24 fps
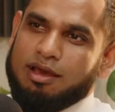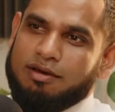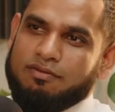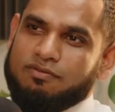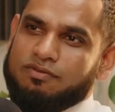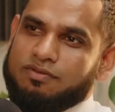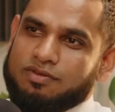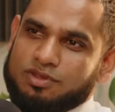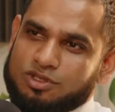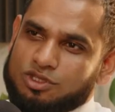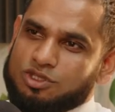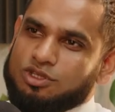
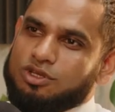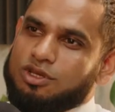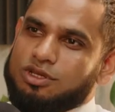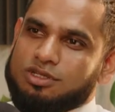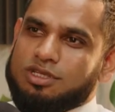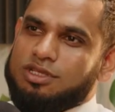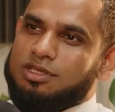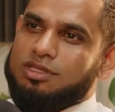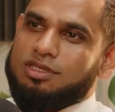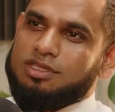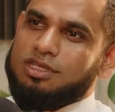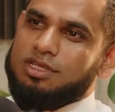have
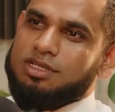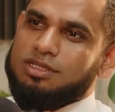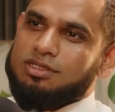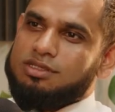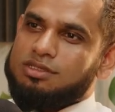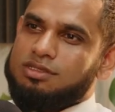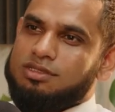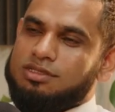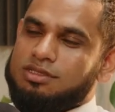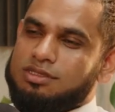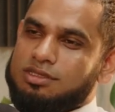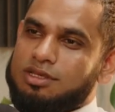certain
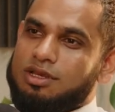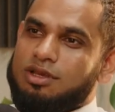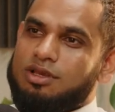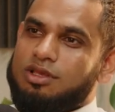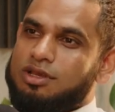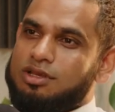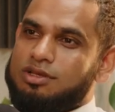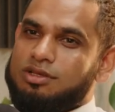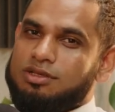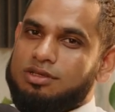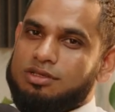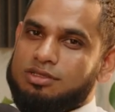things cer
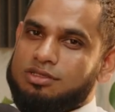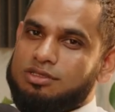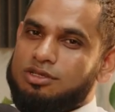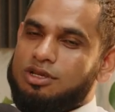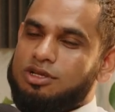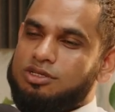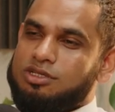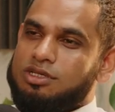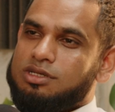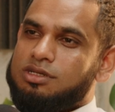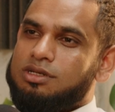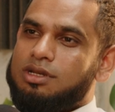
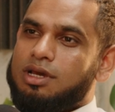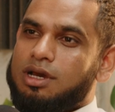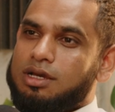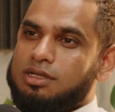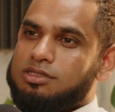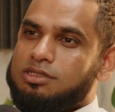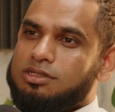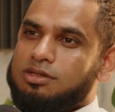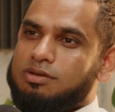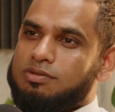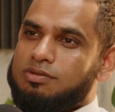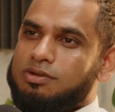certain
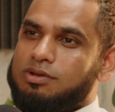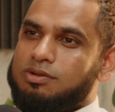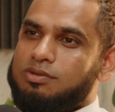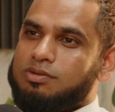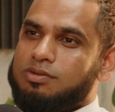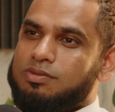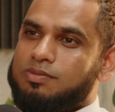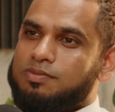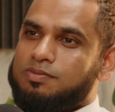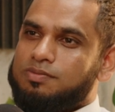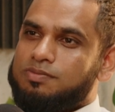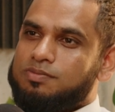ducks in a row
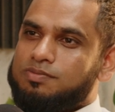